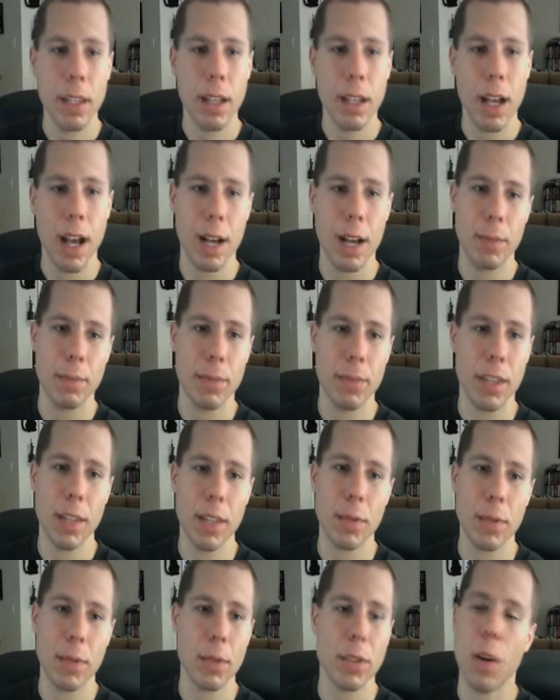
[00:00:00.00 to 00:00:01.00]

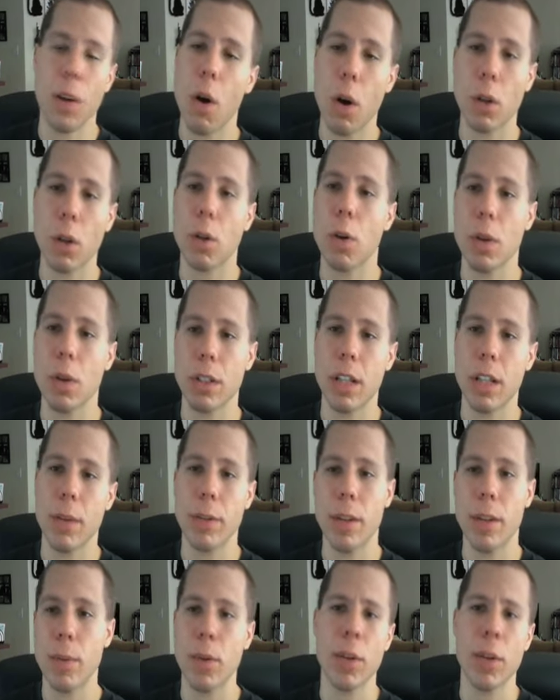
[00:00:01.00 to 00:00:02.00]
This was a hardcore
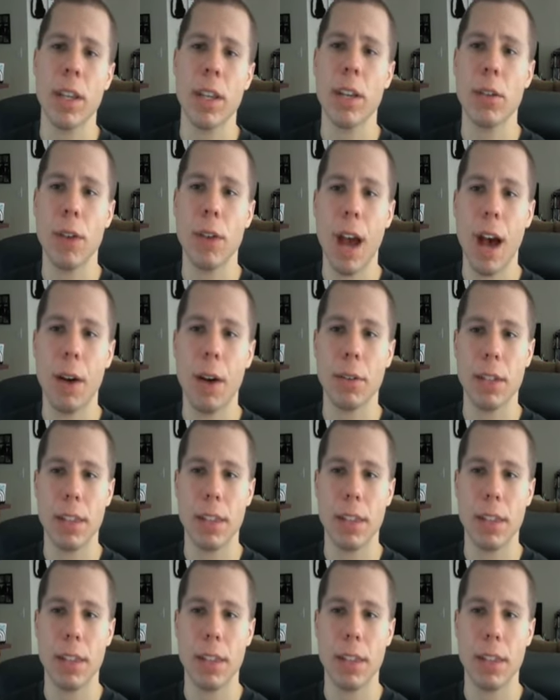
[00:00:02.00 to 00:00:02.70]
WWE crowd,